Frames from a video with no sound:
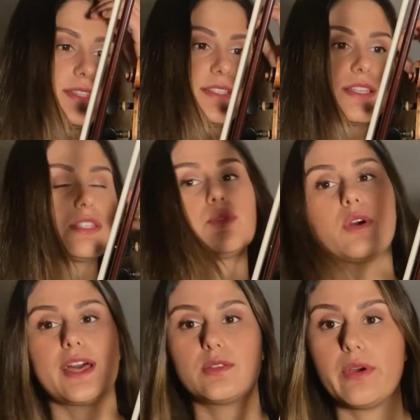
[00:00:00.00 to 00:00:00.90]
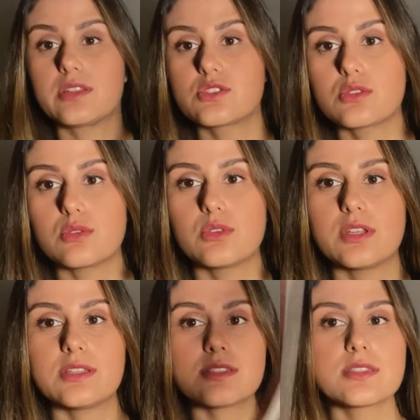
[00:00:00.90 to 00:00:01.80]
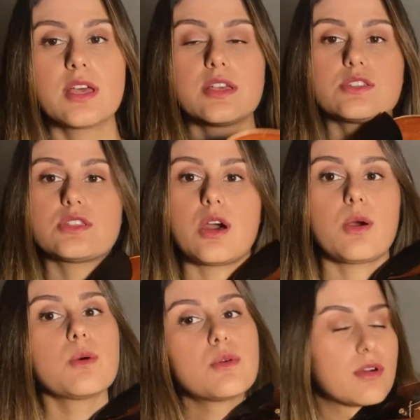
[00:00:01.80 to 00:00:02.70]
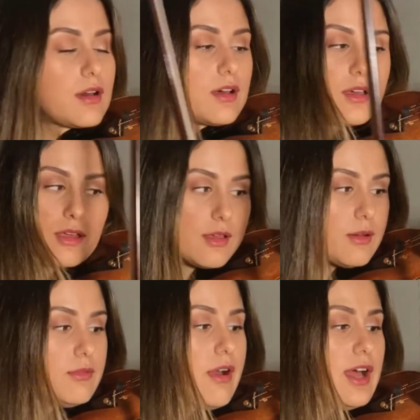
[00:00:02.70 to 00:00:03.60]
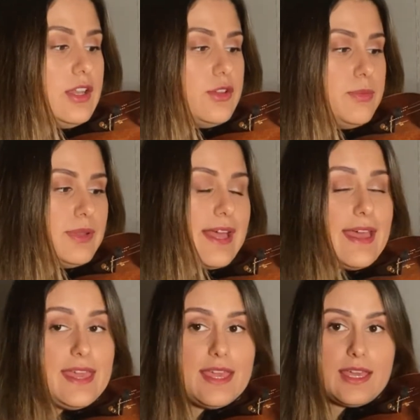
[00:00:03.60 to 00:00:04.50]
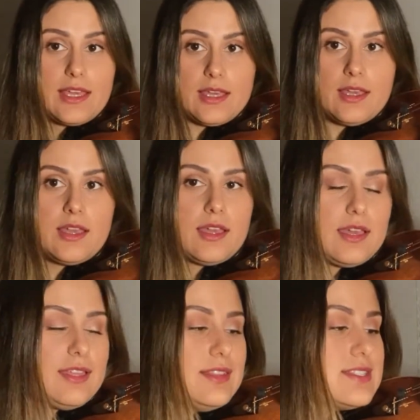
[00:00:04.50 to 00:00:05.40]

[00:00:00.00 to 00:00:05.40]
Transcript: this is for advanced students. So while you're playing in the